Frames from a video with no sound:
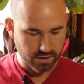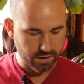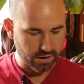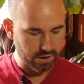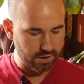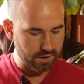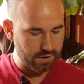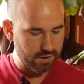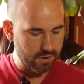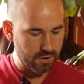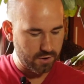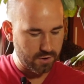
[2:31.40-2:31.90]

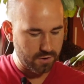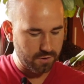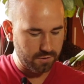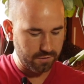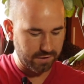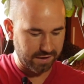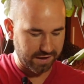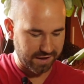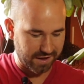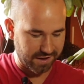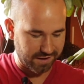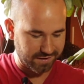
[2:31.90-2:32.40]

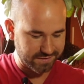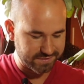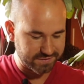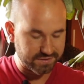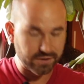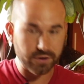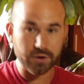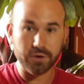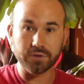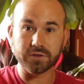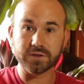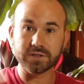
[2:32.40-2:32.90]
Okay,
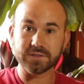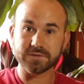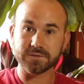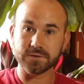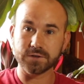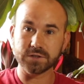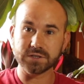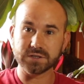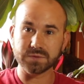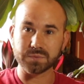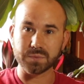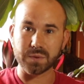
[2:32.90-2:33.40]
so this
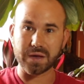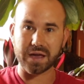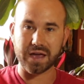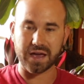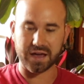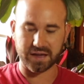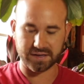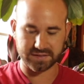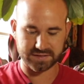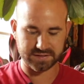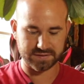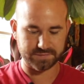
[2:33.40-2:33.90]
first
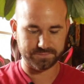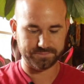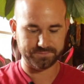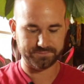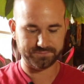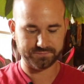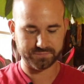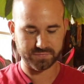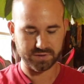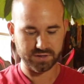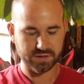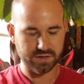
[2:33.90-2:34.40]
plant
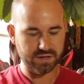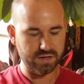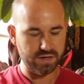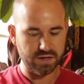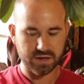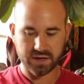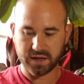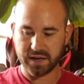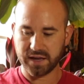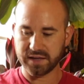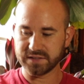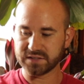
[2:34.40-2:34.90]

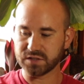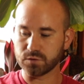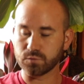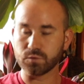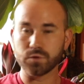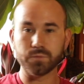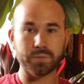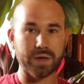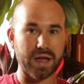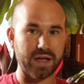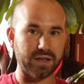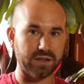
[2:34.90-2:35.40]
is a
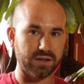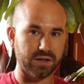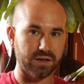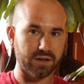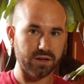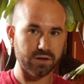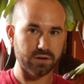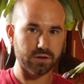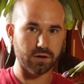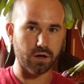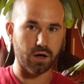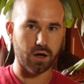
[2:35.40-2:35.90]

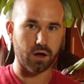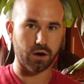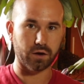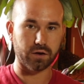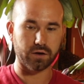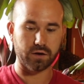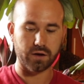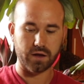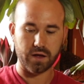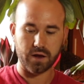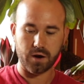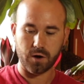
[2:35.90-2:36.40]
Rudbeckia called
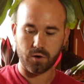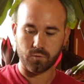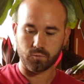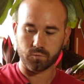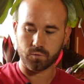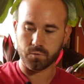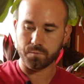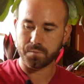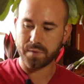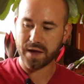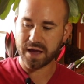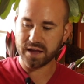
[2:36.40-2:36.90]

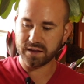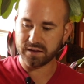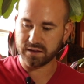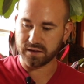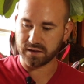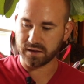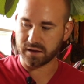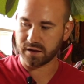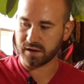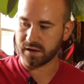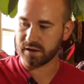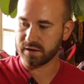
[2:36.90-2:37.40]

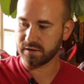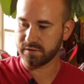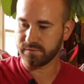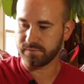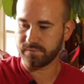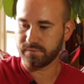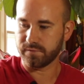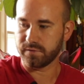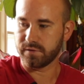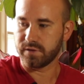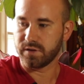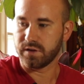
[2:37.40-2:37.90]
Rudbeckia
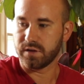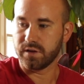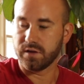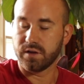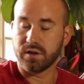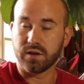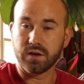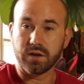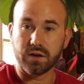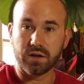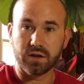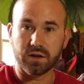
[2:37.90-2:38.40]

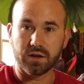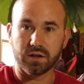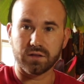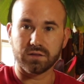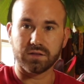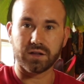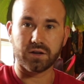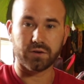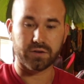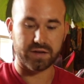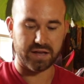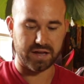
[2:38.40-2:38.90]

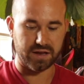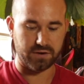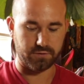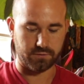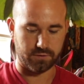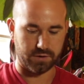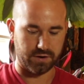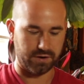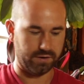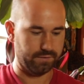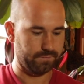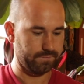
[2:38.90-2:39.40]
Little
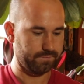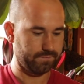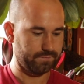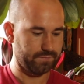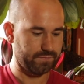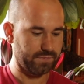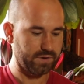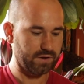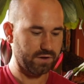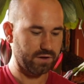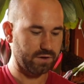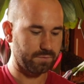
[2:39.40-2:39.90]
Henry.
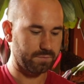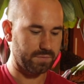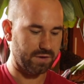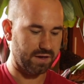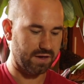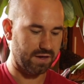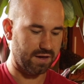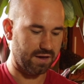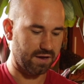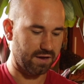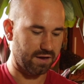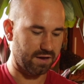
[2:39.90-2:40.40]
Up,
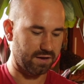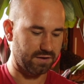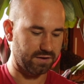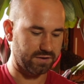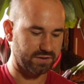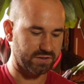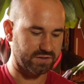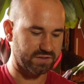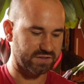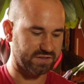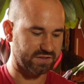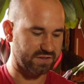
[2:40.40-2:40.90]
and it
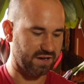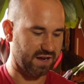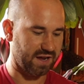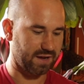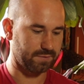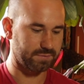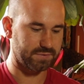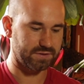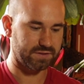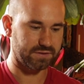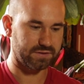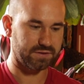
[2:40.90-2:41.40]
just
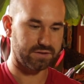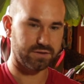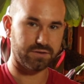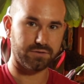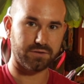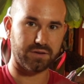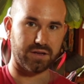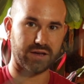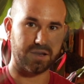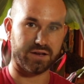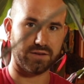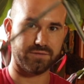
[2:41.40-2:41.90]
snapped.
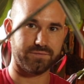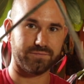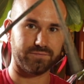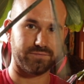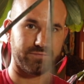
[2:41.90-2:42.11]
Okay.